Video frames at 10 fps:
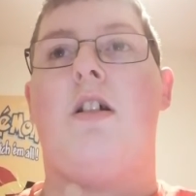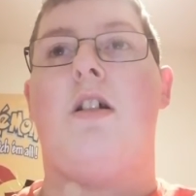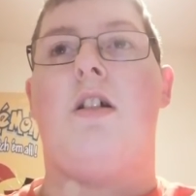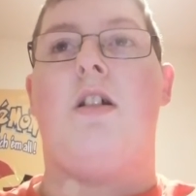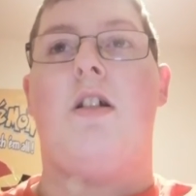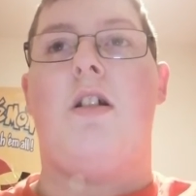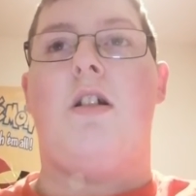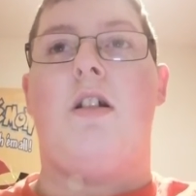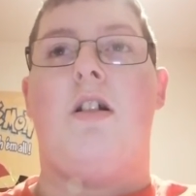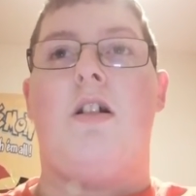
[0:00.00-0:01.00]

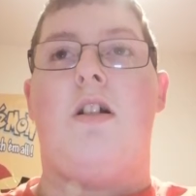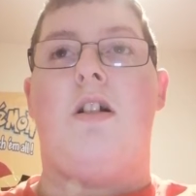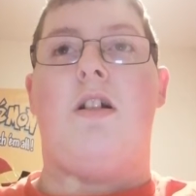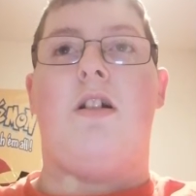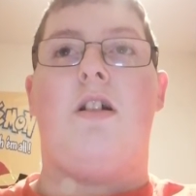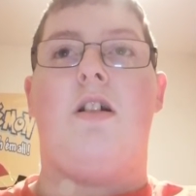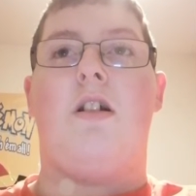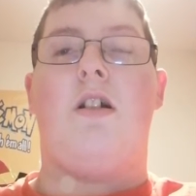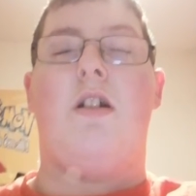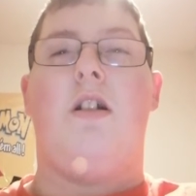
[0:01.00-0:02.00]

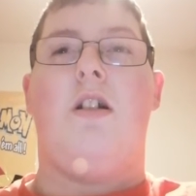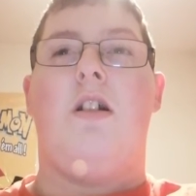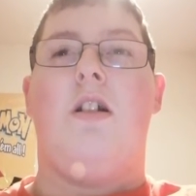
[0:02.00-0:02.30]
No one is speaking in this clip.